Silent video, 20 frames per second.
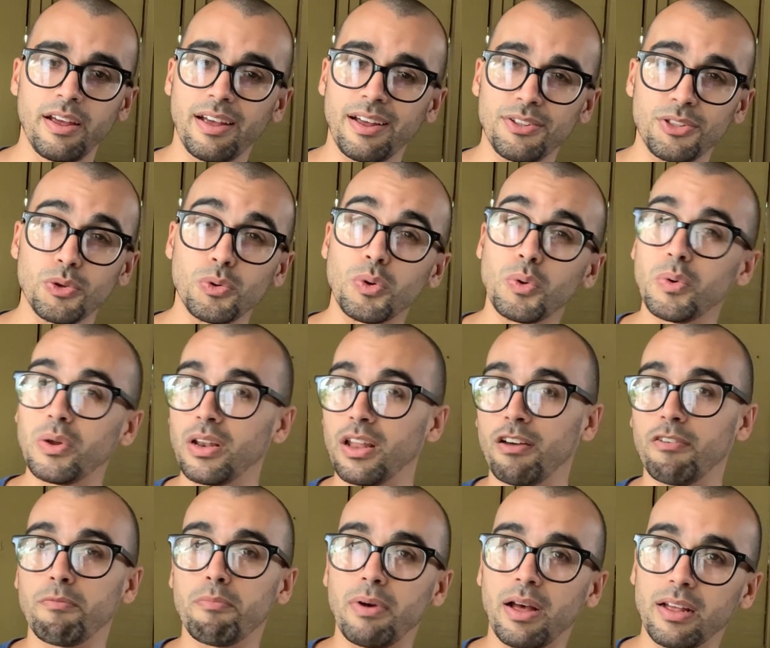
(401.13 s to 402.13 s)
and do what we
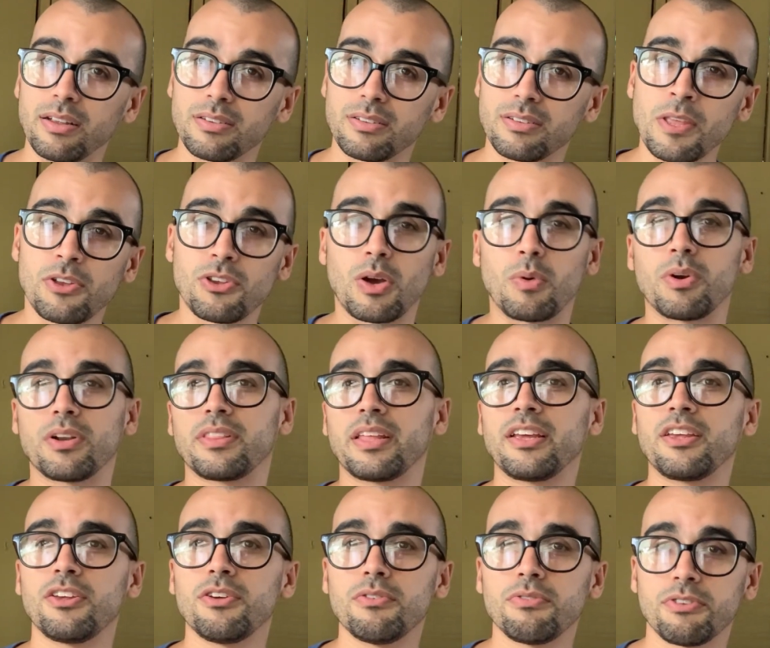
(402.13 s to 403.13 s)
love best. So I want to
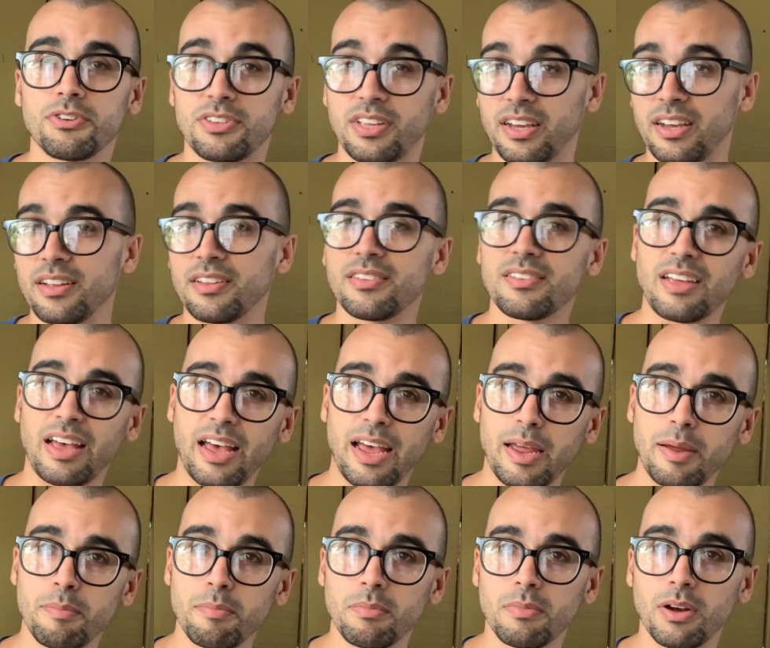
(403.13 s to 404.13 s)
thank you for taking
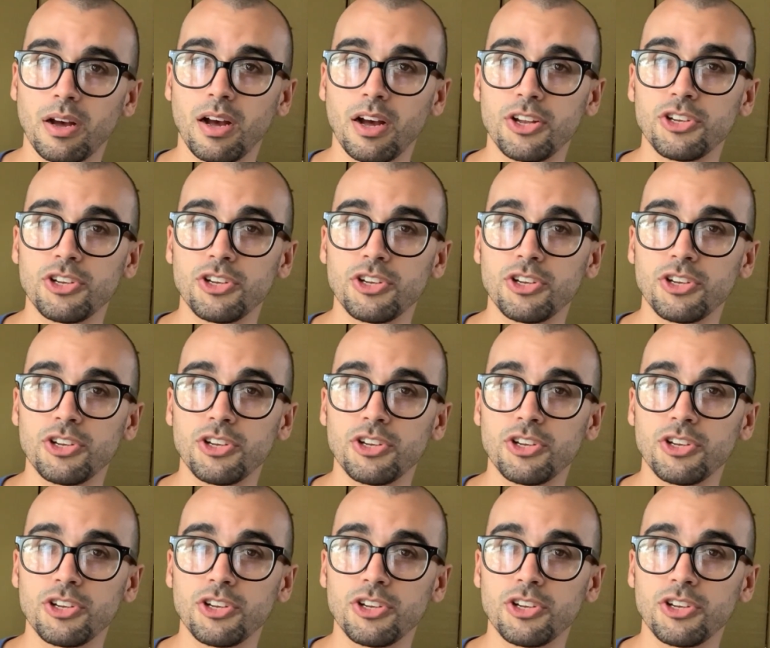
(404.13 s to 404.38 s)
time,